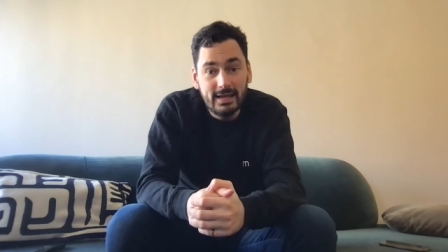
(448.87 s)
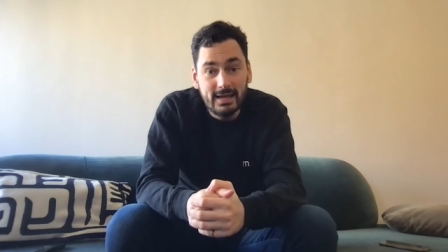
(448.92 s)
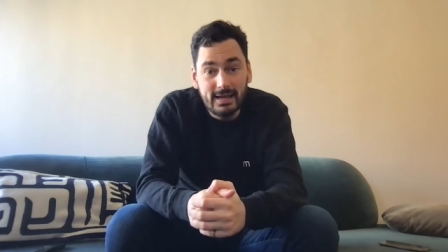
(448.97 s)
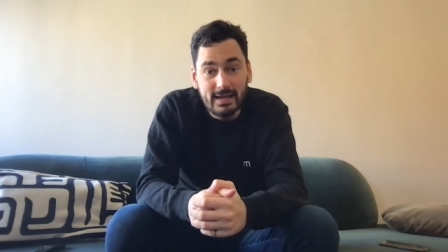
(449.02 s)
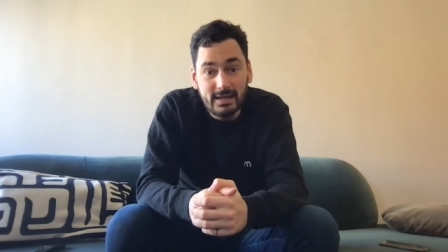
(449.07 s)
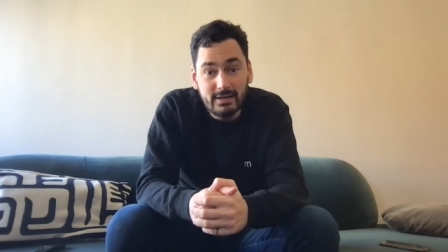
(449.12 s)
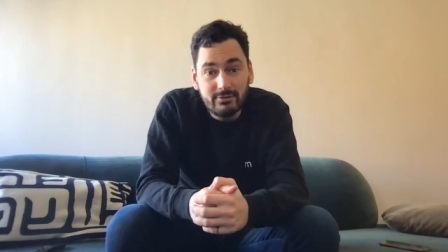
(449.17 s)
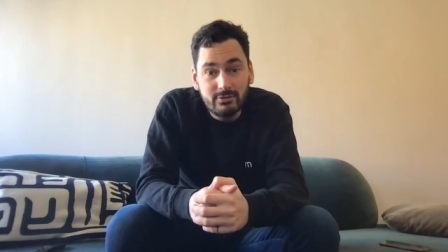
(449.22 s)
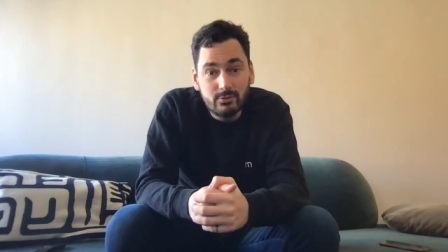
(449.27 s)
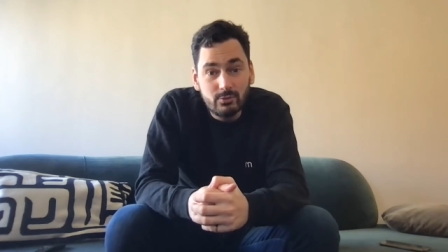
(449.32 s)

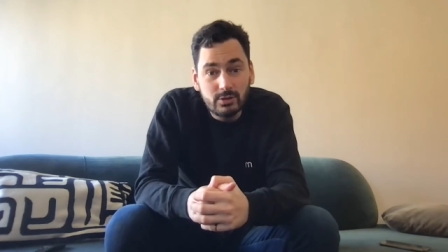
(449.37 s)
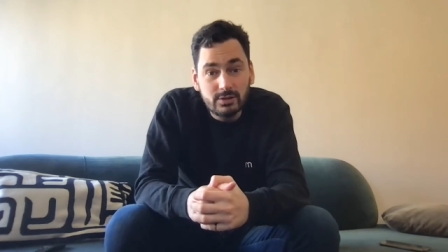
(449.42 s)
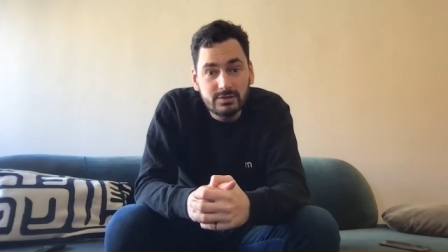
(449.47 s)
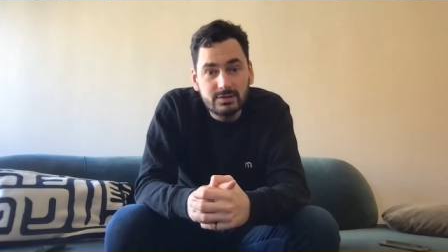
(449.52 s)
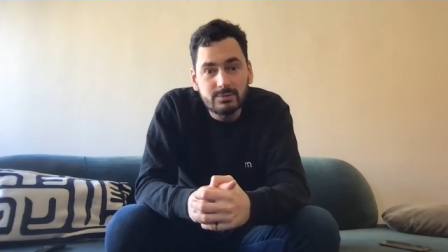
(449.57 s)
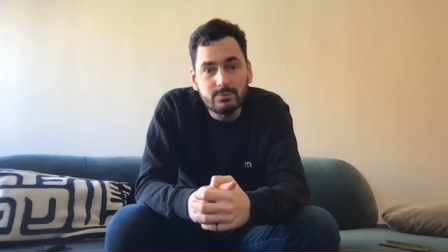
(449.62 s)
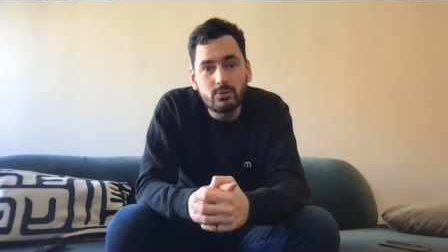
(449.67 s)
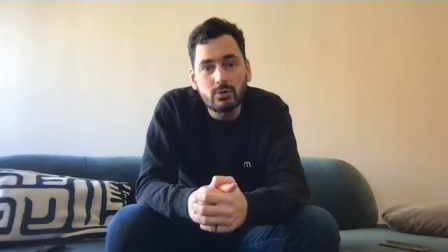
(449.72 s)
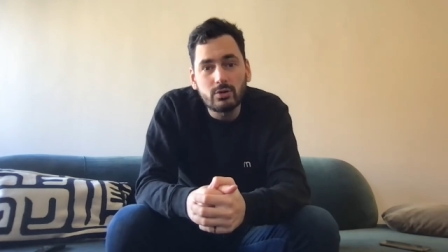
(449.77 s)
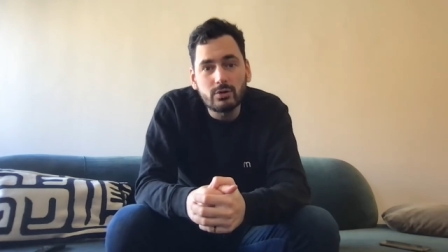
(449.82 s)
and if you want to
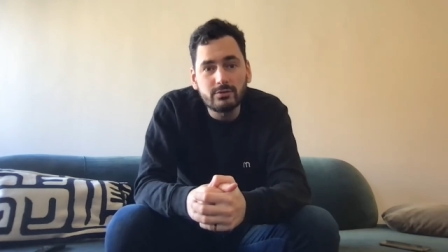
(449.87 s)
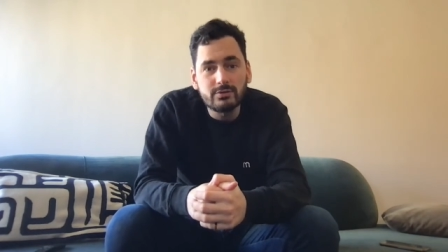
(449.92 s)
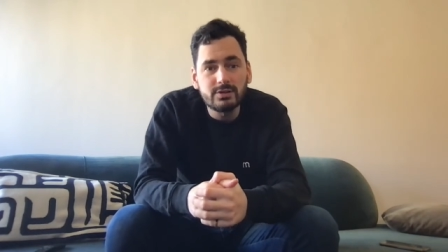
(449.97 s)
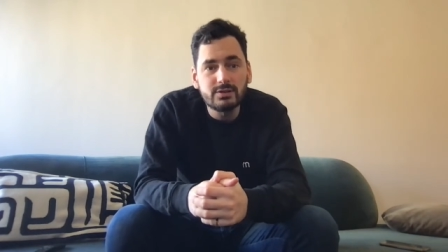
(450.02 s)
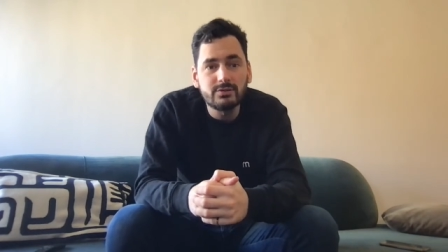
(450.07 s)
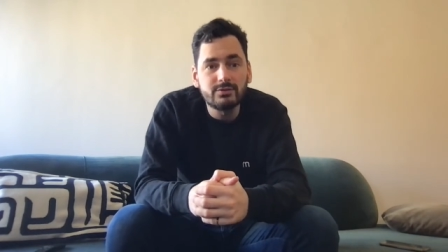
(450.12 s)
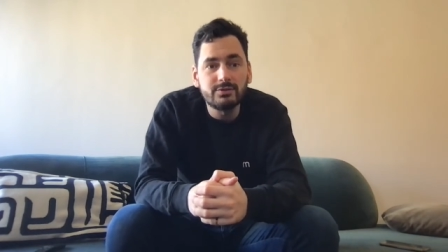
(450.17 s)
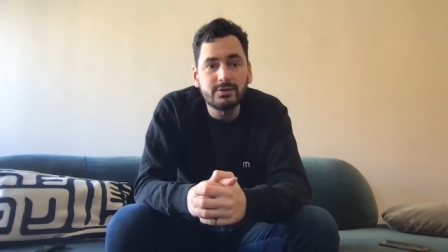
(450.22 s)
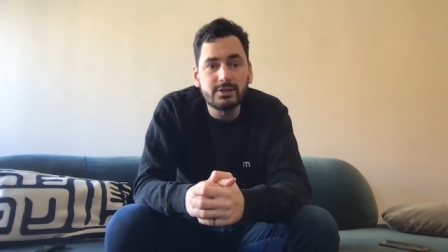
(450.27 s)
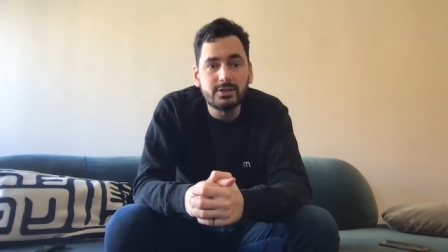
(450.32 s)
see more of
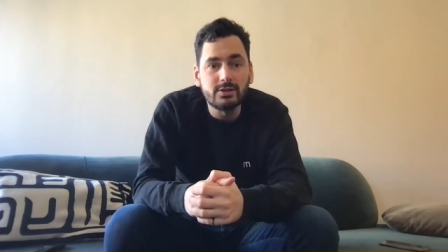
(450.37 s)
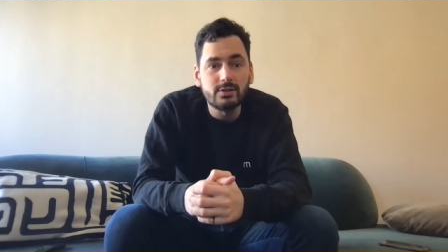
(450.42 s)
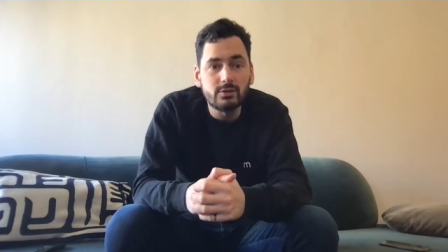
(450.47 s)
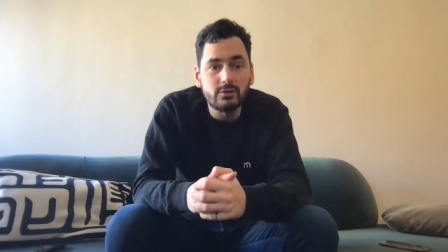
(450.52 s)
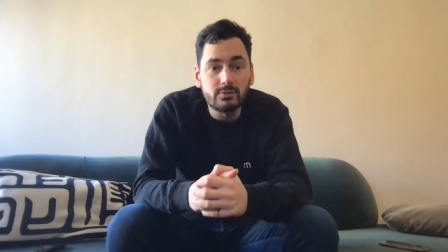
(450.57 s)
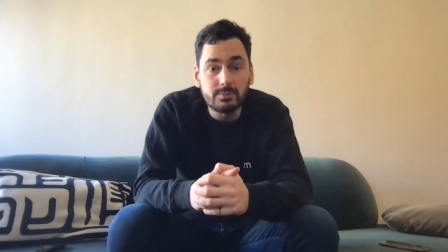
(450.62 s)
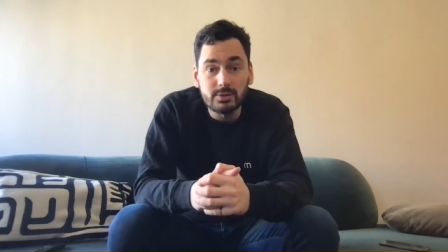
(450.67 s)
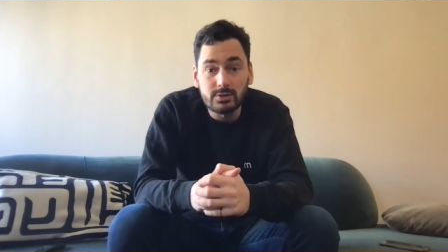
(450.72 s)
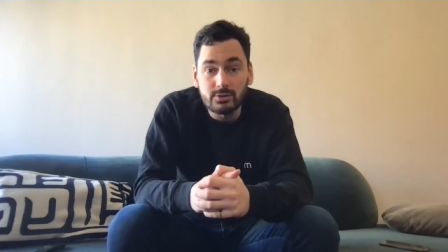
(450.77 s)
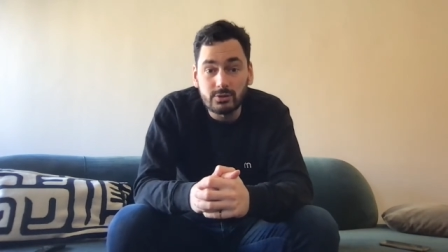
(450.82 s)
these
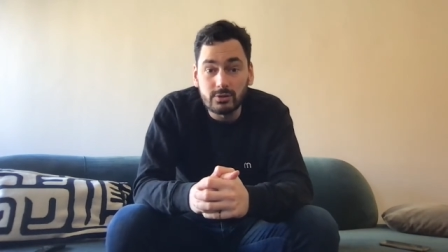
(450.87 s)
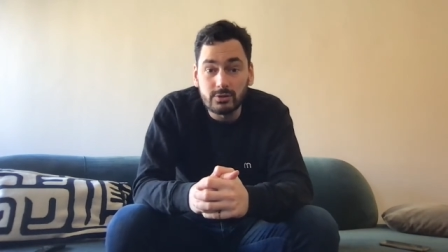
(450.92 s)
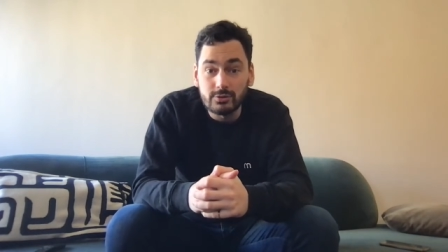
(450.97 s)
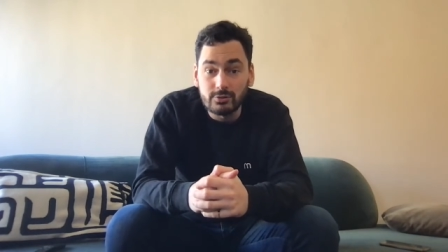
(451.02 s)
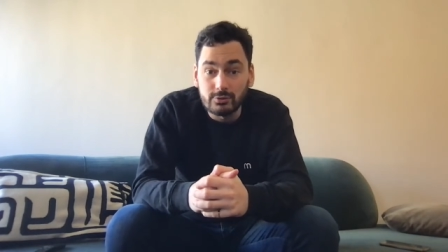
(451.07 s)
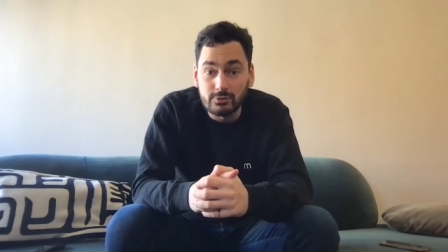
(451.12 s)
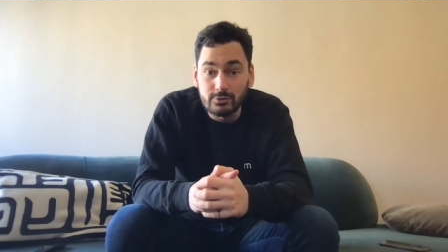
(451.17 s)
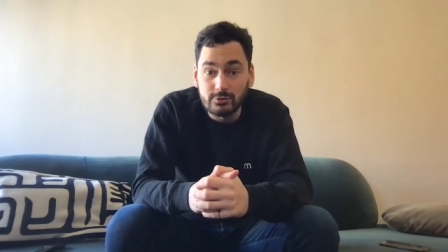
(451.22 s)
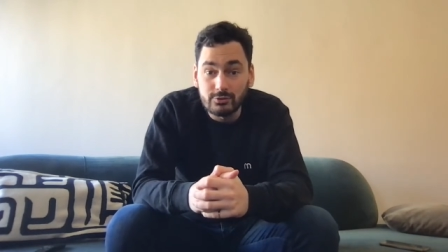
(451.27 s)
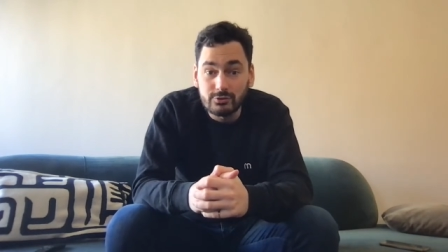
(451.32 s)
videos, be sure
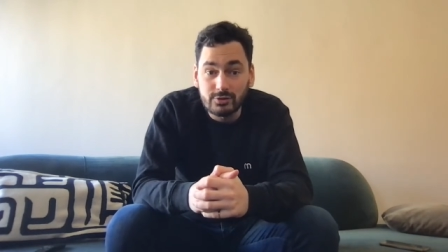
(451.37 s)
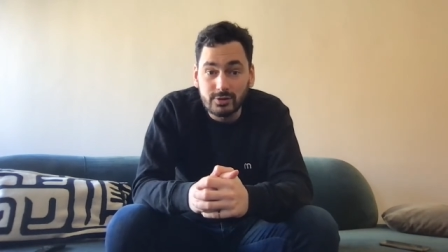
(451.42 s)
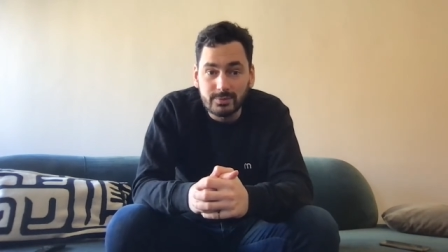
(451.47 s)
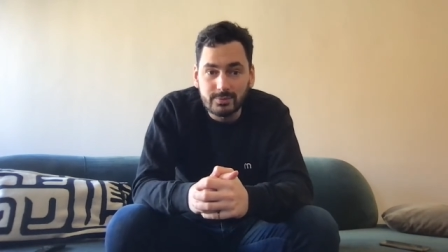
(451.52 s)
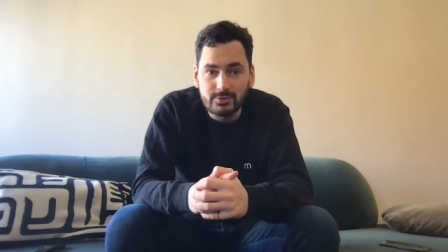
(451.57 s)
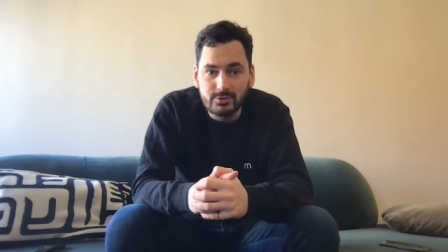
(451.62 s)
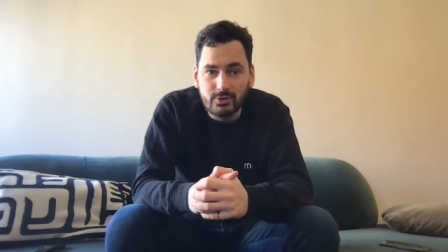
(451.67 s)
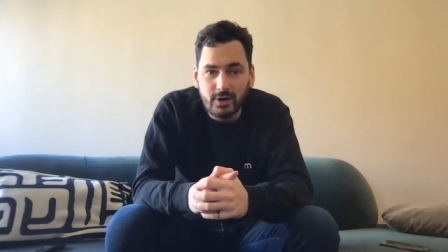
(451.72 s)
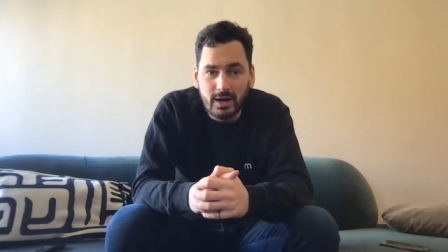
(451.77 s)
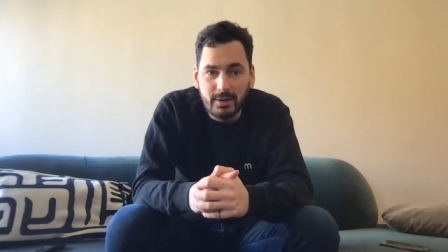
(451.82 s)
to
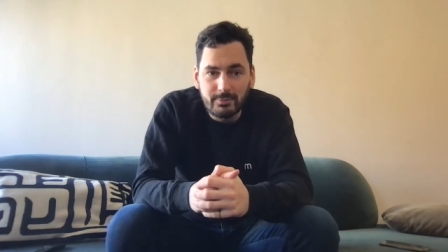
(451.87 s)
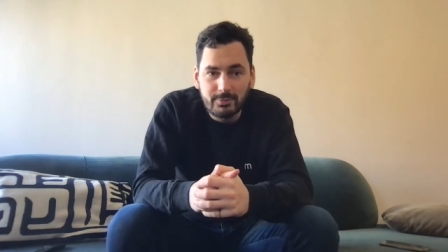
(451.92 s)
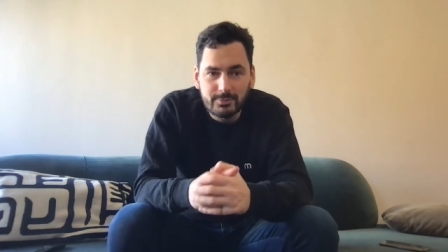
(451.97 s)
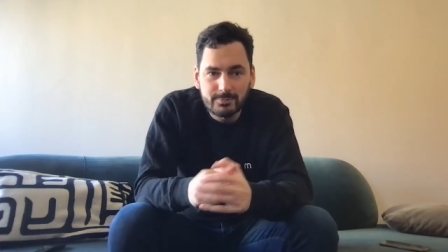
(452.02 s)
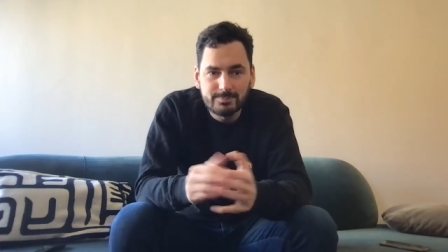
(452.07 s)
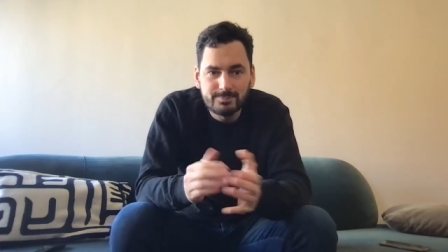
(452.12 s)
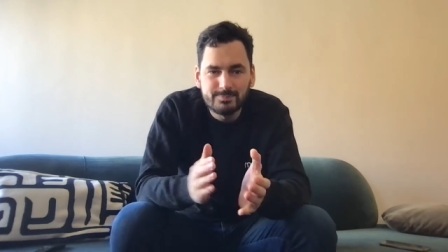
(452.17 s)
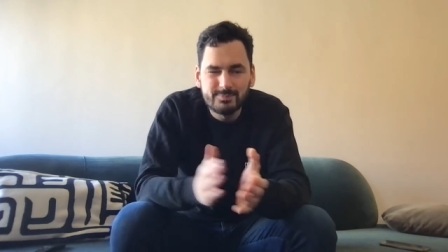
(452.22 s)
subscribe.